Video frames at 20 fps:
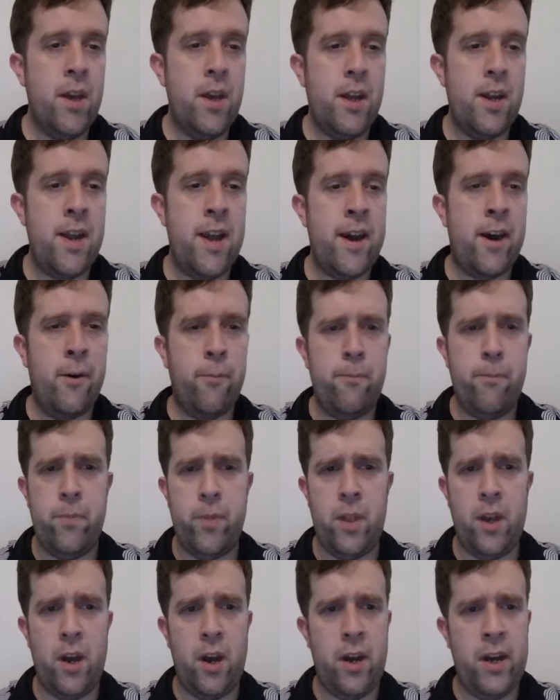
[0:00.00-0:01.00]
Now,
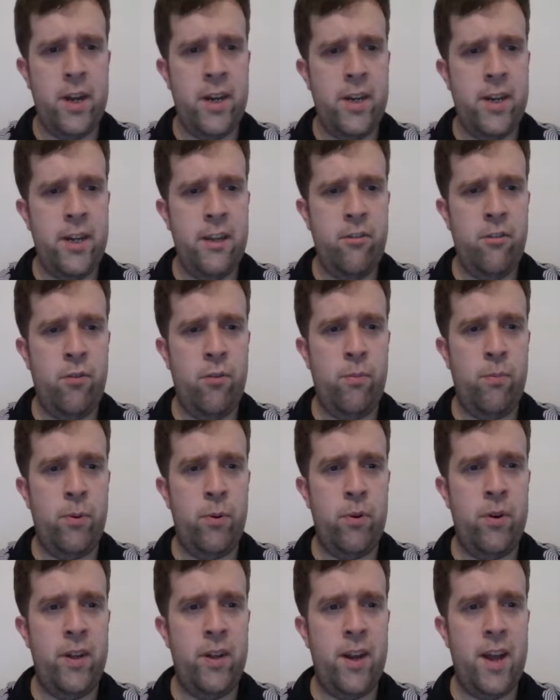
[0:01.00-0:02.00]
I need to
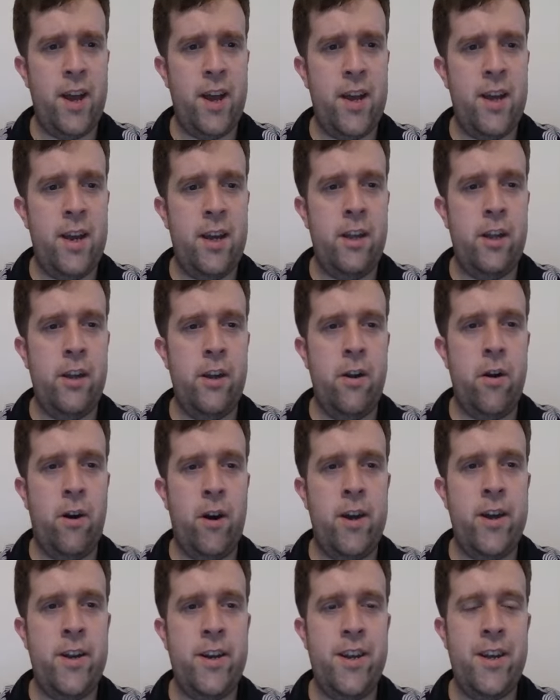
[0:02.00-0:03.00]
put a
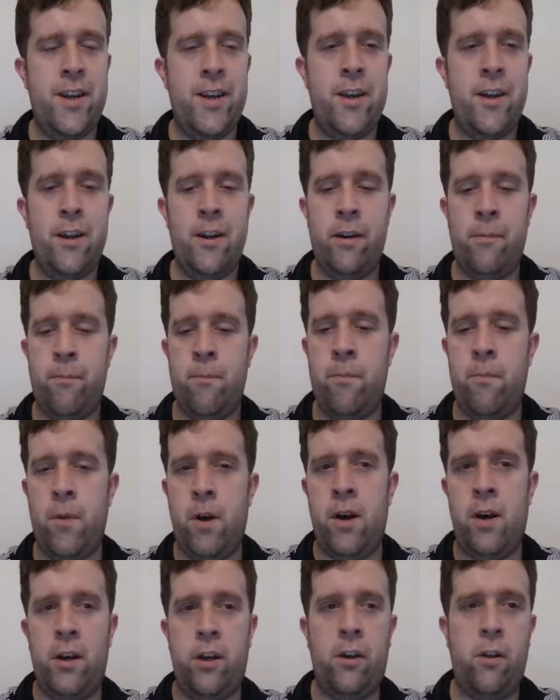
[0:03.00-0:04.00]
9 in
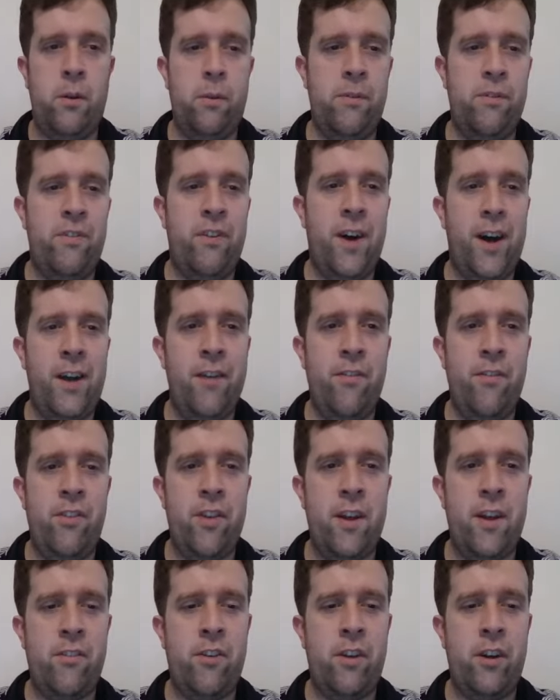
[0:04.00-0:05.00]
uh, column 5, so
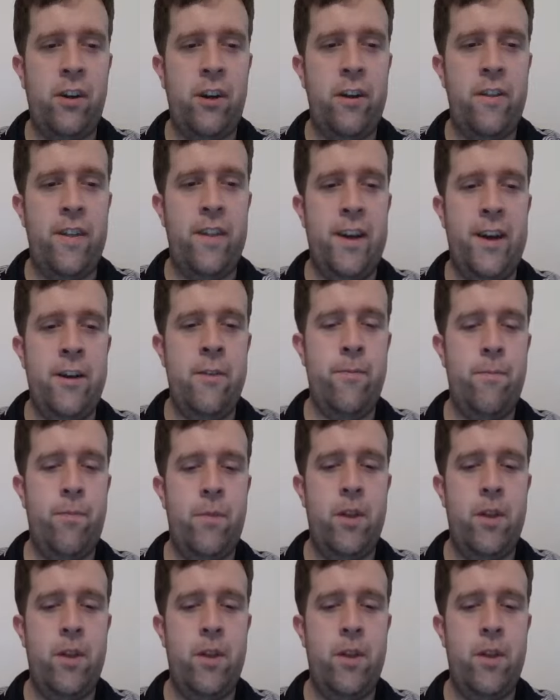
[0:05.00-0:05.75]
that's going to go there.